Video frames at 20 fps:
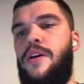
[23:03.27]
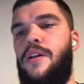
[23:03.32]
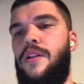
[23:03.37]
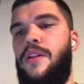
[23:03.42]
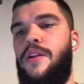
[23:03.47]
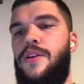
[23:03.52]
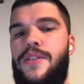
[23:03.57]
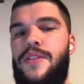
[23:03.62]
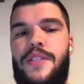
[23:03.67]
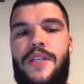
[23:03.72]

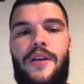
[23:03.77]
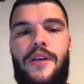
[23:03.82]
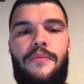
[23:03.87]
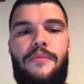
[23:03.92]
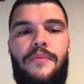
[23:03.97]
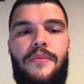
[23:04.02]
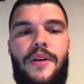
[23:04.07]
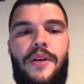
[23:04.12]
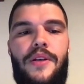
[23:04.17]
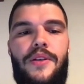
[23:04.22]
learned
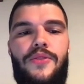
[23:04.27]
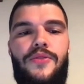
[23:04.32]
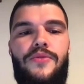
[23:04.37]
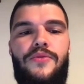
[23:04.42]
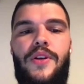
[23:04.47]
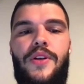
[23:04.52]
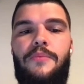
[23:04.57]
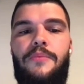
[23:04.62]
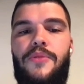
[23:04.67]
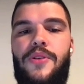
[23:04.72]
some
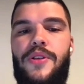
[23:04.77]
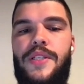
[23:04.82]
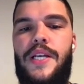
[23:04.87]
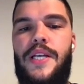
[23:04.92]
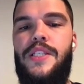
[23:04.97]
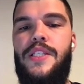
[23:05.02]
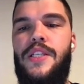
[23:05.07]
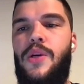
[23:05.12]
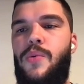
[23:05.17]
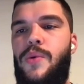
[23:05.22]
stream
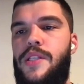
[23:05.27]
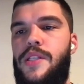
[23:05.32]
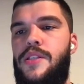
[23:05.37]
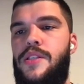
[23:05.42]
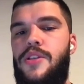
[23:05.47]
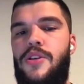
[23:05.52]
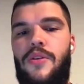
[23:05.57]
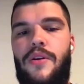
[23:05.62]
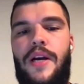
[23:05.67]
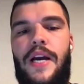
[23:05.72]
processing with
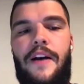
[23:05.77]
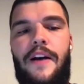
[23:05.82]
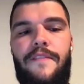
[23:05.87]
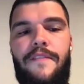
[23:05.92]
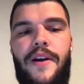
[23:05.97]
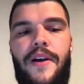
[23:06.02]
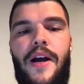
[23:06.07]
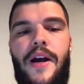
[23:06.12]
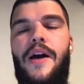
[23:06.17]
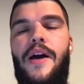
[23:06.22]
ZIO
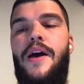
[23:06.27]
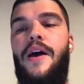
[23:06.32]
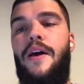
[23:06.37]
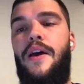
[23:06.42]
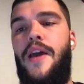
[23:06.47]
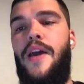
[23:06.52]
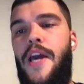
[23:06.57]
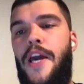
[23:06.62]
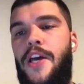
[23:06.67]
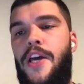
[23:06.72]
Kafka,
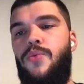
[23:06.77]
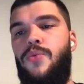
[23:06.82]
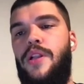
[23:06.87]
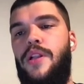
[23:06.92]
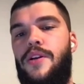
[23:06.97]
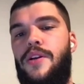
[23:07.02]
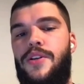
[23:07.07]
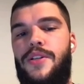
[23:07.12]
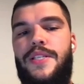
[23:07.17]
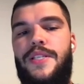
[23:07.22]
and we
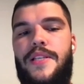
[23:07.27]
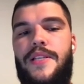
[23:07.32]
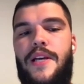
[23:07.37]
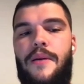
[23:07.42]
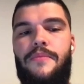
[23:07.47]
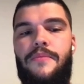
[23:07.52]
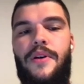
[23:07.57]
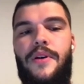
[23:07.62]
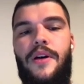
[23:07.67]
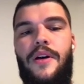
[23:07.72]
learned
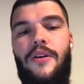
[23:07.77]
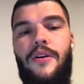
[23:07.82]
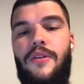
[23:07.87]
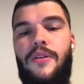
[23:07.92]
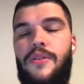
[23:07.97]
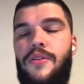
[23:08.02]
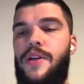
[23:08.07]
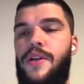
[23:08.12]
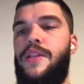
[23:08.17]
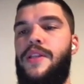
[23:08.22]
some
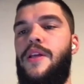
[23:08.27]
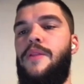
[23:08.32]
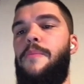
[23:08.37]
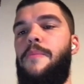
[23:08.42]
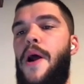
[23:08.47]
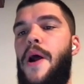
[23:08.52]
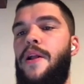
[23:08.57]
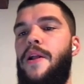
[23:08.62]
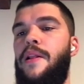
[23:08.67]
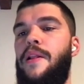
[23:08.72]
concurrent and
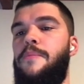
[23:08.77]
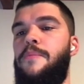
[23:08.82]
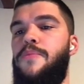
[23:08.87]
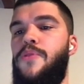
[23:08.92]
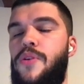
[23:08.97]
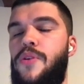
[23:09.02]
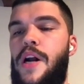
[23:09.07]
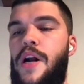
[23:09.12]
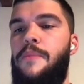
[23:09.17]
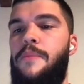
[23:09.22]
parallel
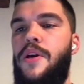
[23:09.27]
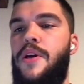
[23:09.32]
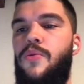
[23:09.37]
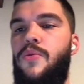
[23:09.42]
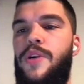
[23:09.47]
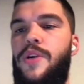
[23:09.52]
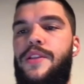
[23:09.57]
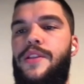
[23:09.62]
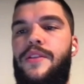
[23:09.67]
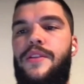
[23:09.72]
programming
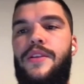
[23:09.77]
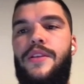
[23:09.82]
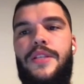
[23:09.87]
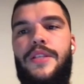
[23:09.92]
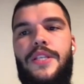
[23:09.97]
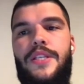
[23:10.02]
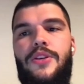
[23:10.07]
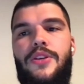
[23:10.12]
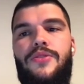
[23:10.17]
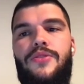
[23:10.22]
with
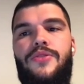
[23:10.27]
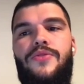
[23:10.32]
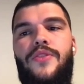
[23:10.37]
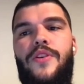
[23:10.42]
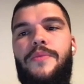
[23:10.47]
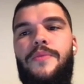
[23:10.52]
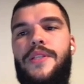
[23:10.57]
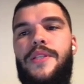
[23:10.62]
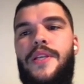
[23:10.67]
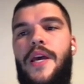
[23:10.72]
ZIO
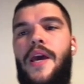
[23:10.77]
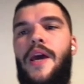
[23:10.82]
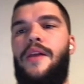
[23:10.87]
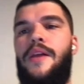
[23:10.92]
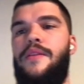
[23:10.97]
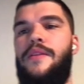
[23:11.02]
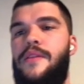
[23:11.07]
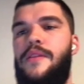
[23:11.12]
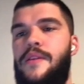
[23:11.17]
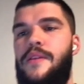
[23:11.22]
streams
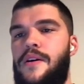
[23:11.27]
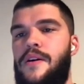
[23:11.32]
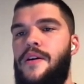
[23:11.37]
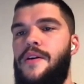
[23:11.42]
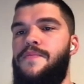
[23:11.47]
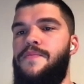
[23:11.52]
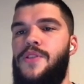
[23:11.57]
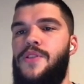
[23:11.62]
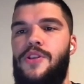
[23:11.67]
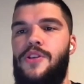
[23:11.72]
and
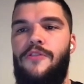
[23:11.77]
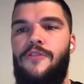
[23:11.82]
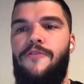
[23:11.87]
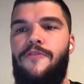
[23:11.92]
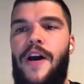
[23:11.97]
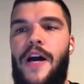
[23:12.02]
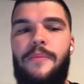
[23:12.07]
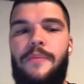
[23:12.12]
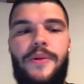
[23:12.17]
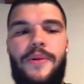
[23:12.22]
ZIO
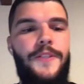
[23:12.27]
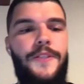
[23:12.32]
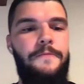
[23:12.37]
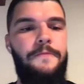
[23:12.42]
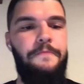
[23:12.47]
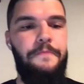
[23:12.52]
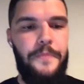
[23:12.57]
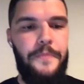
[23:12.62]
fibers.